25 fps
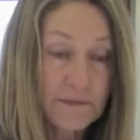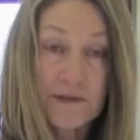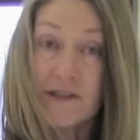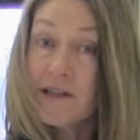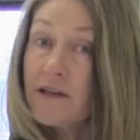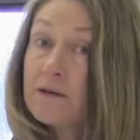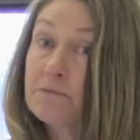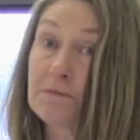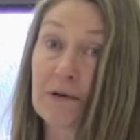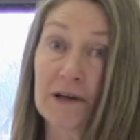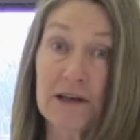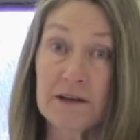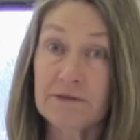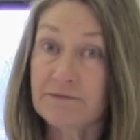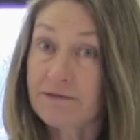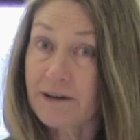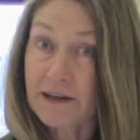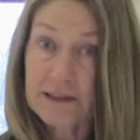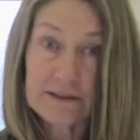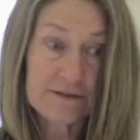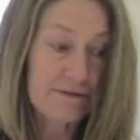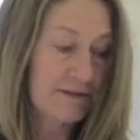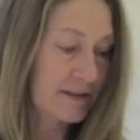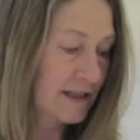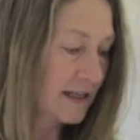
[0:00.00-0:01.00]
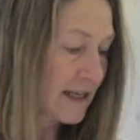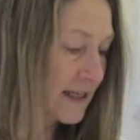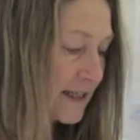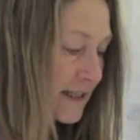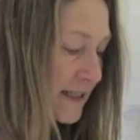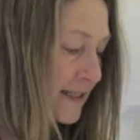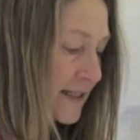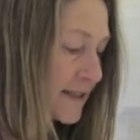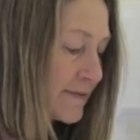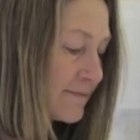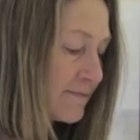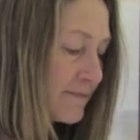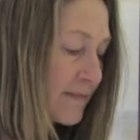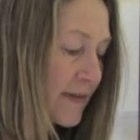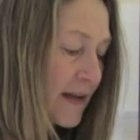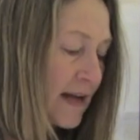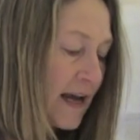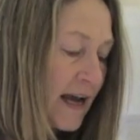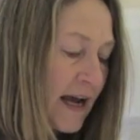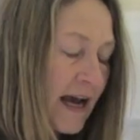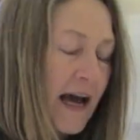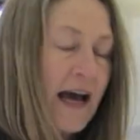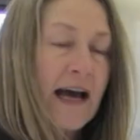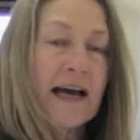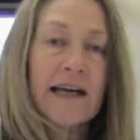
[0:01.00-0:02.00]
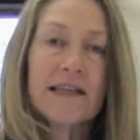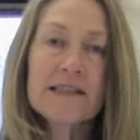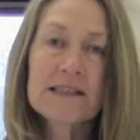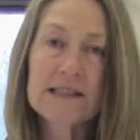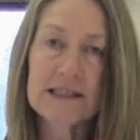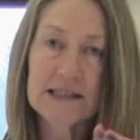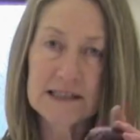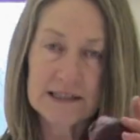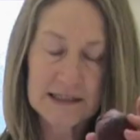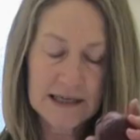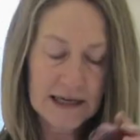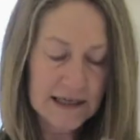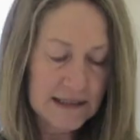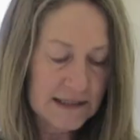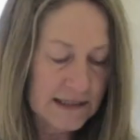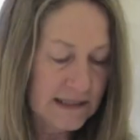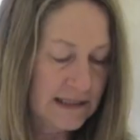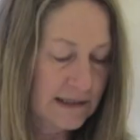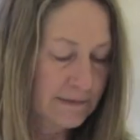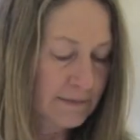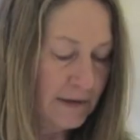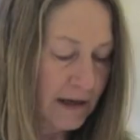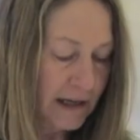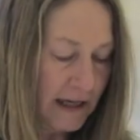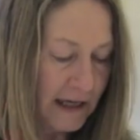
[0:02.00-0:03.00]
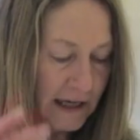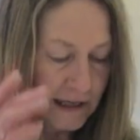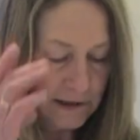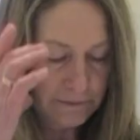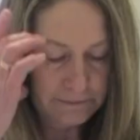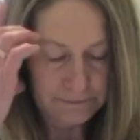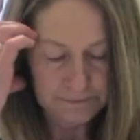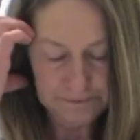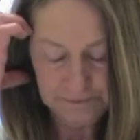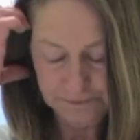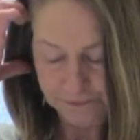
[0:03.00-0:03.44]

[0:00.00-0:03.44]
so perfect for this, and some onion.